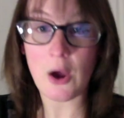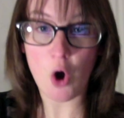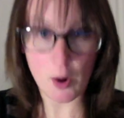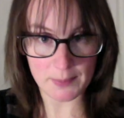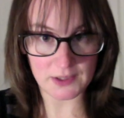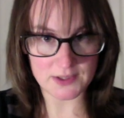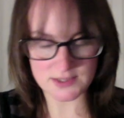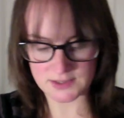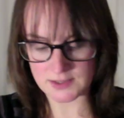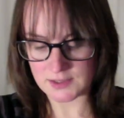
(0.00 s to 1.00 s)

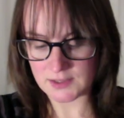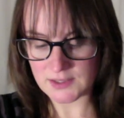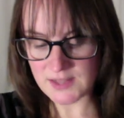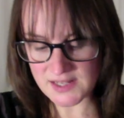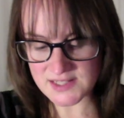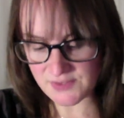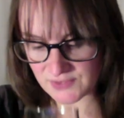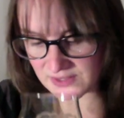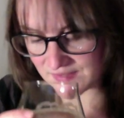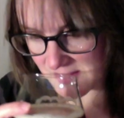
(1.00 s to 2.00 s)
Hoppiness. That's
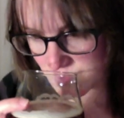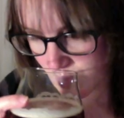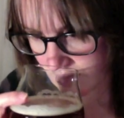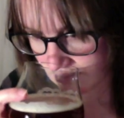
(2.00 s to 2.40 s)
definitely in there as well.